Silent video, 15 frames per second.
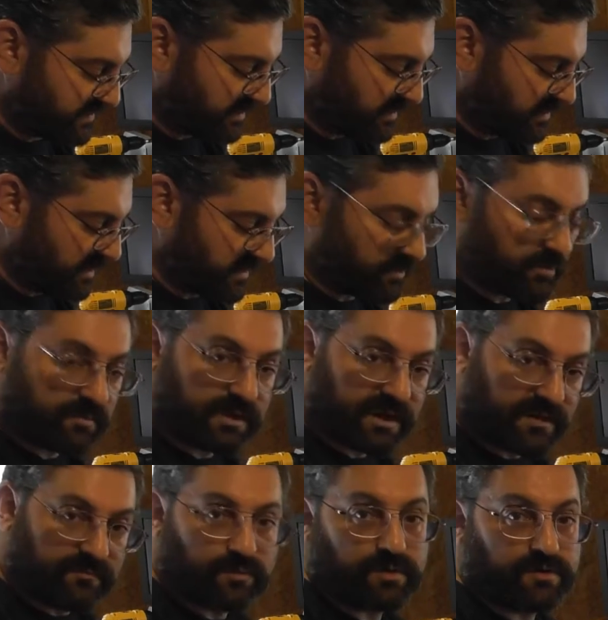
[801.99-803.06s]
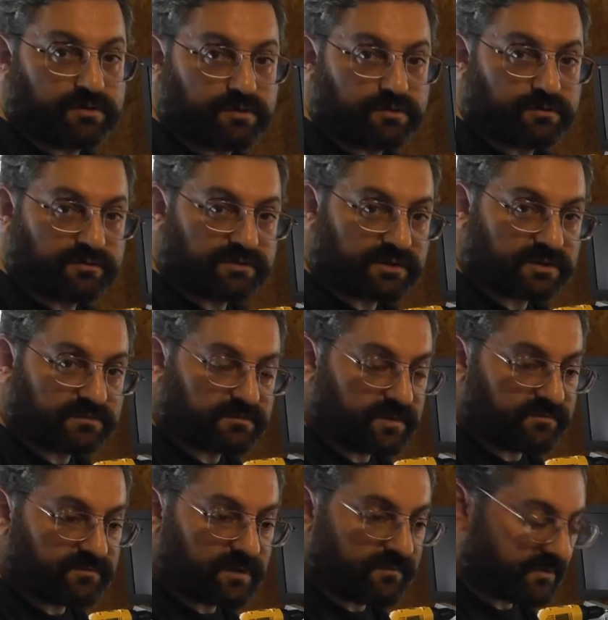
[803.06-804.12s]
I don't have one of those.
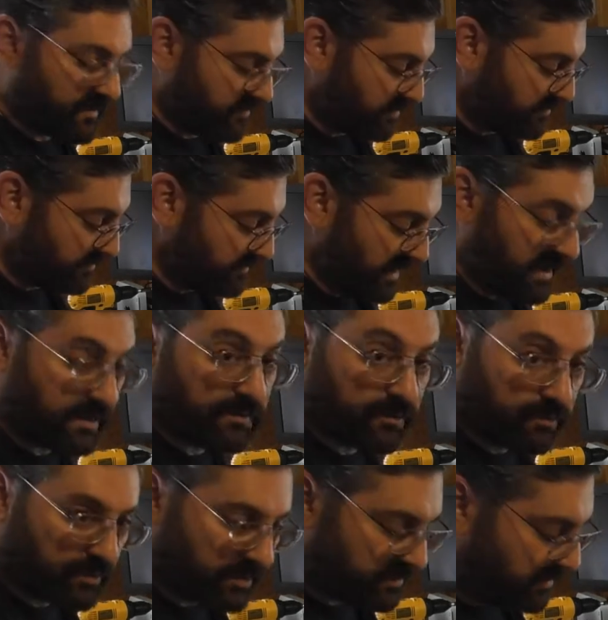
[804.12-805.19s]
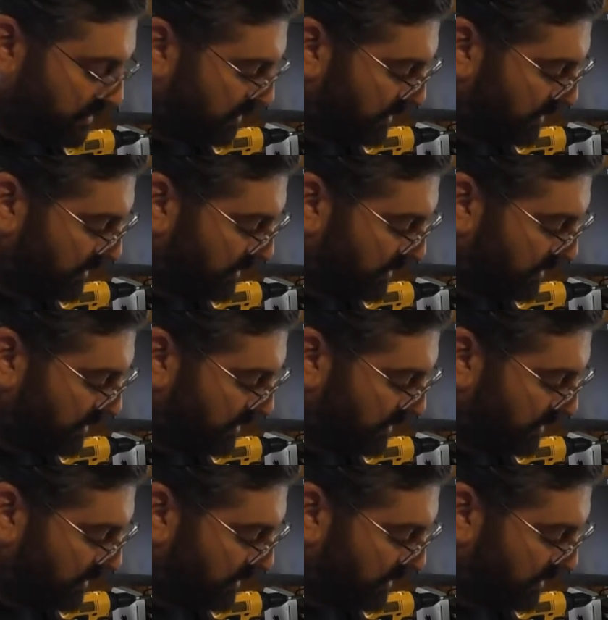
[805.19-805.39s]
I've never handled one.